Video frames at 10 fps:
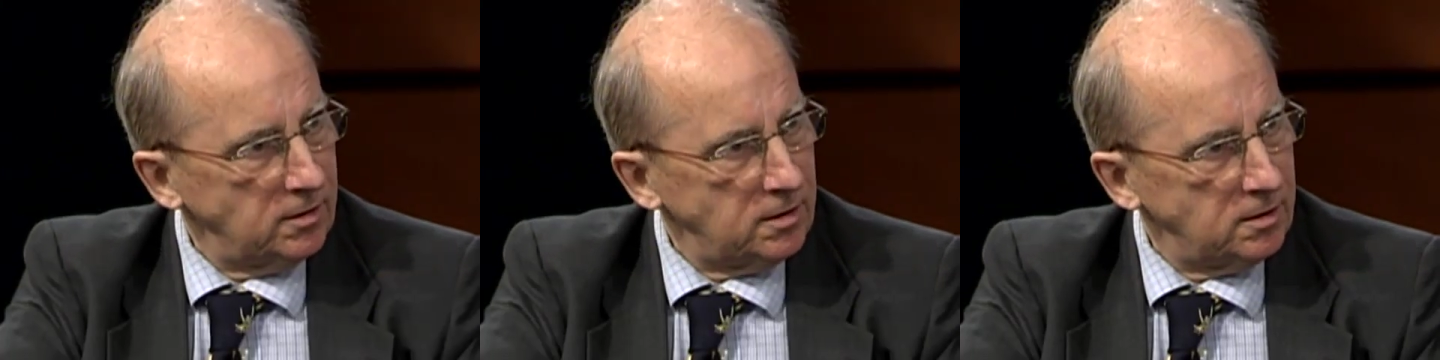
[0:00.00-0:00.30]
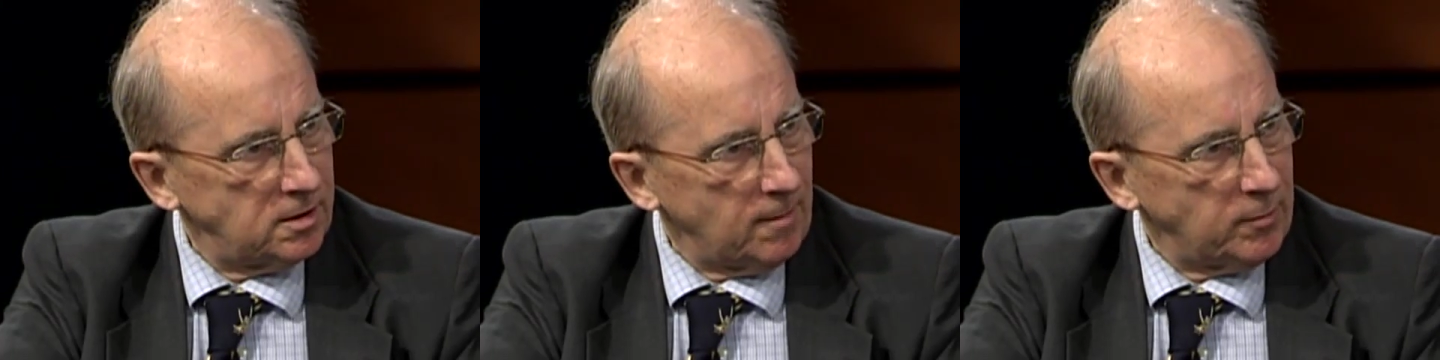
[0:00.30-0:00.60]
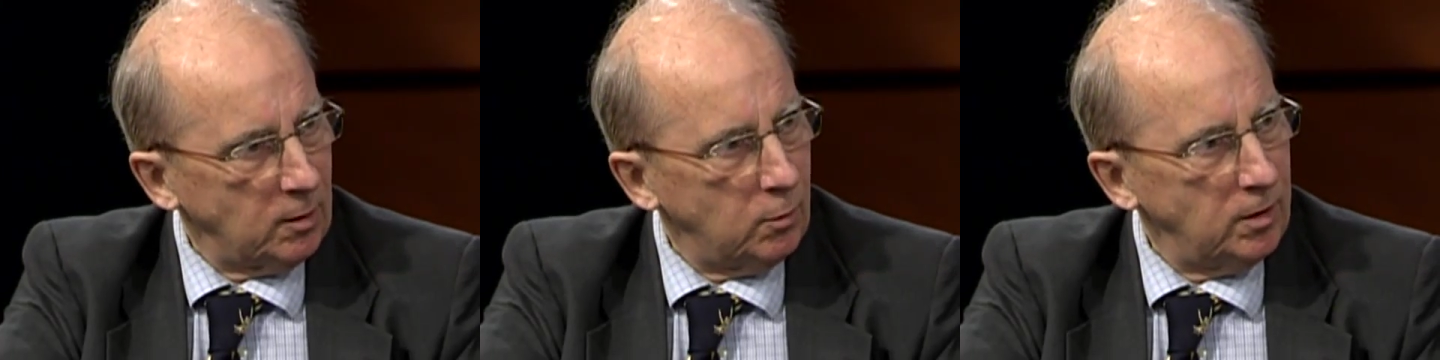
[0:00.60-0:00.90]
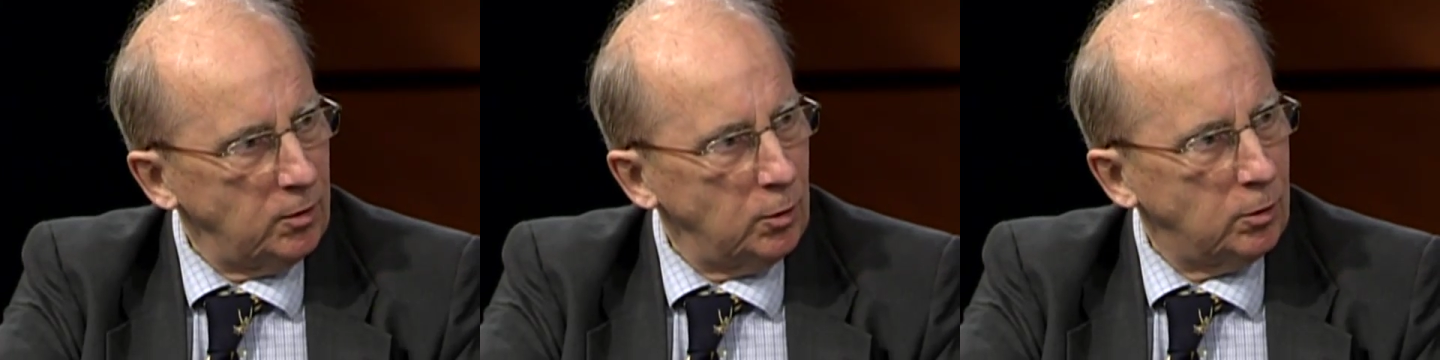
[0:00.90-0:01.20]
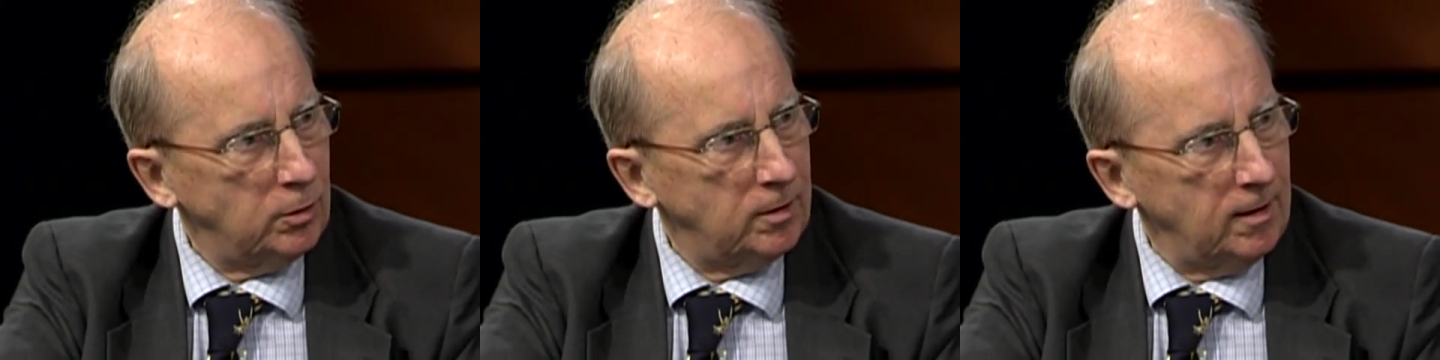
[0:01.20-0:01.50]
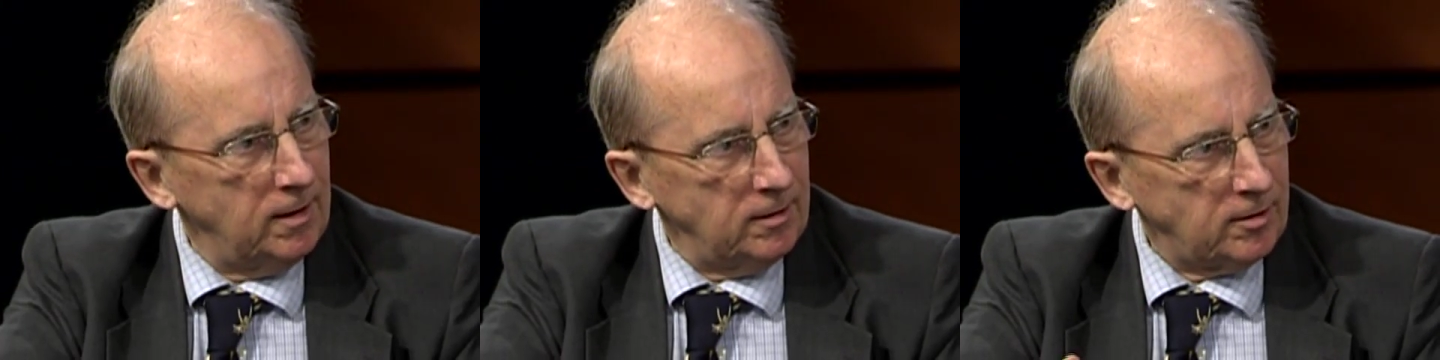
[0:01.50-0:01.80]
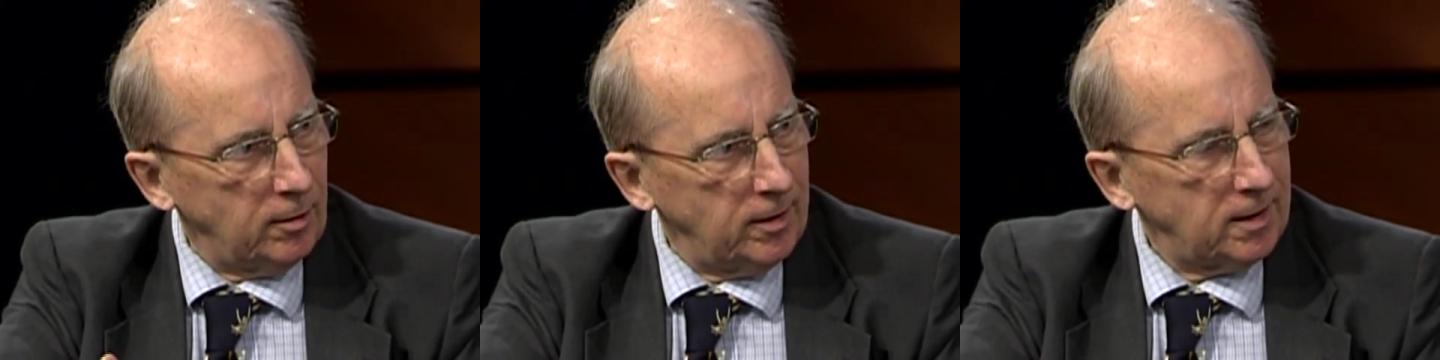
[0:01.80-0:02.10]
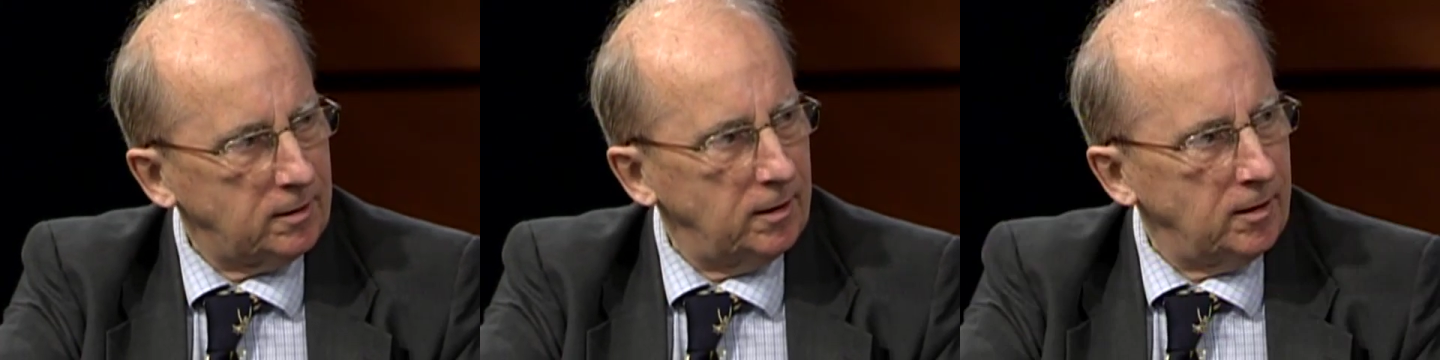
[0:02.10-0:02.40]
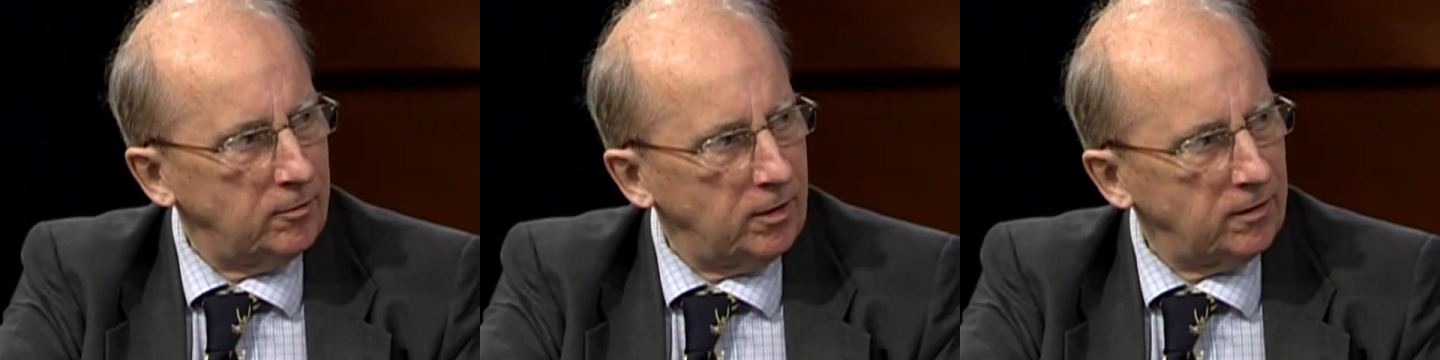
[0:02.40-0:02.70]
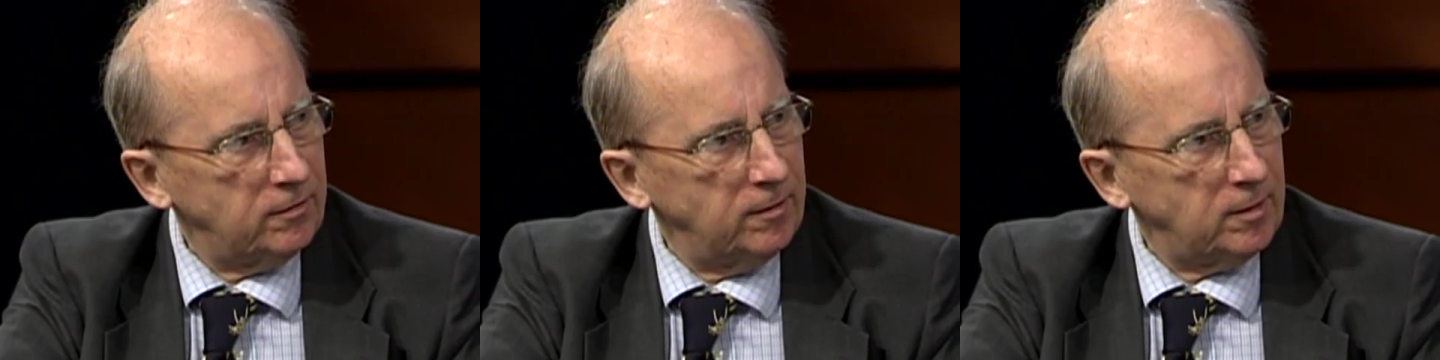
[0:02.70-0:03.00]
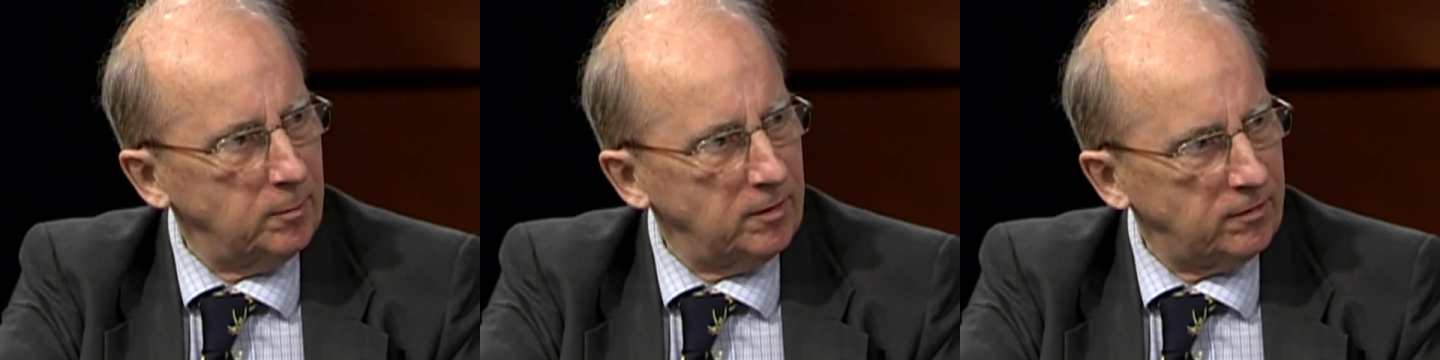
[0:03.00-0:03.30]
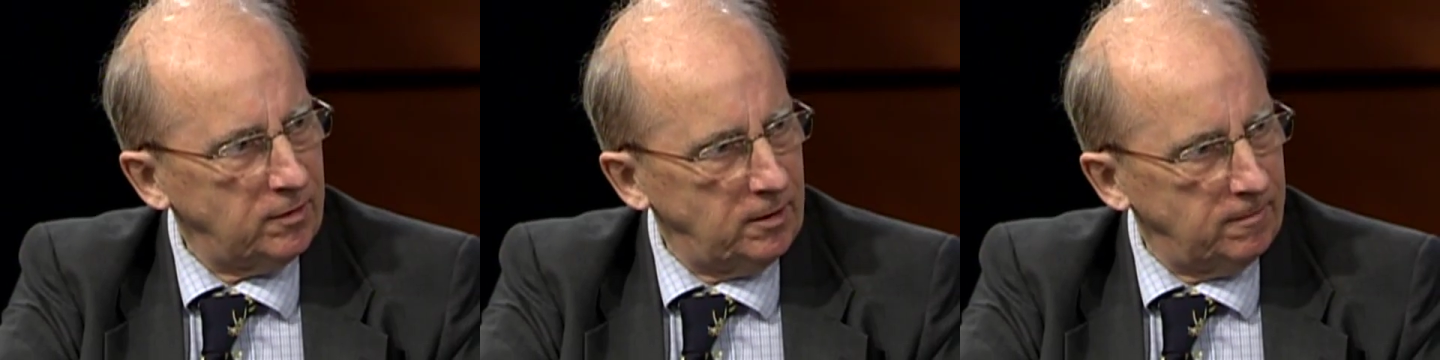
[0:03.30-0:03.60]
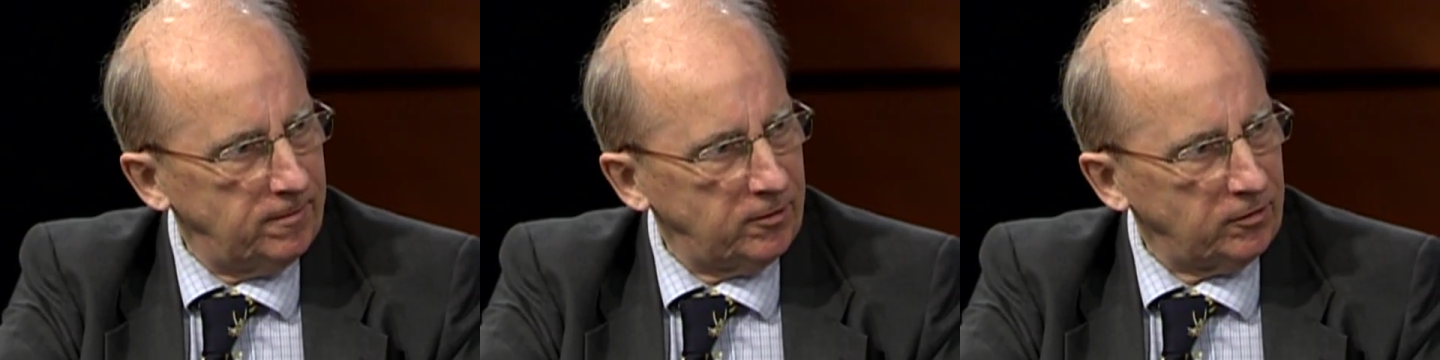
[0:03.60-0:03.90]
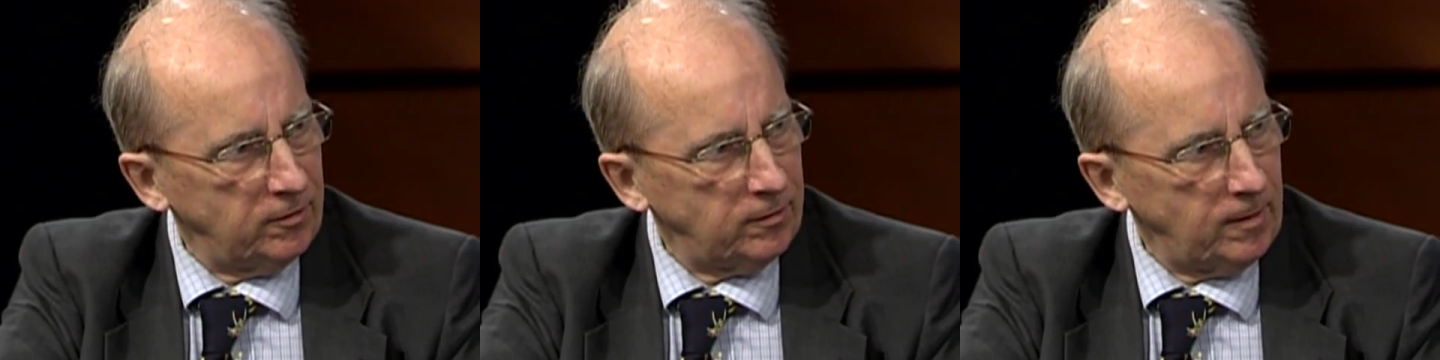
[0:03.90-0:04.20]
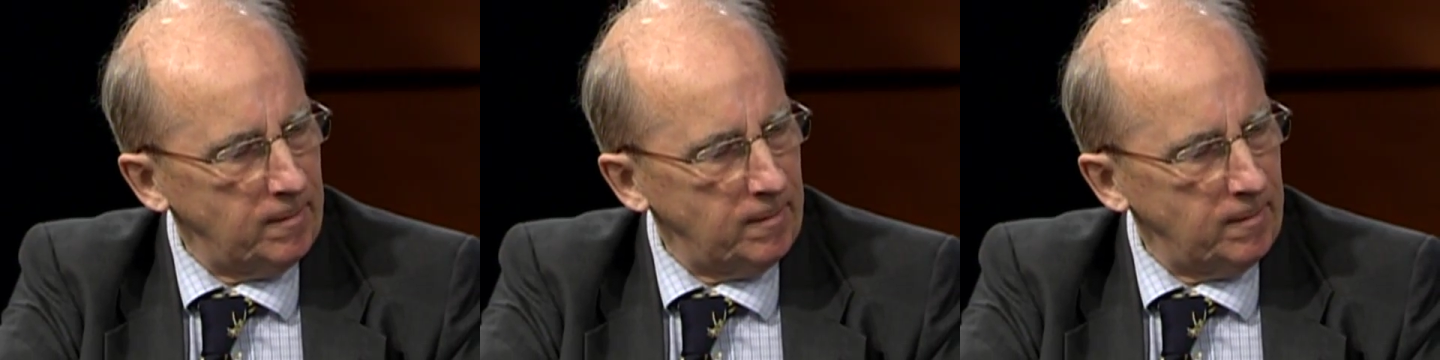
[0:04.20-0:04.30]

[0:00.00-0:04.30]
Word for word: This is something where you could directly address vitamin C deficiency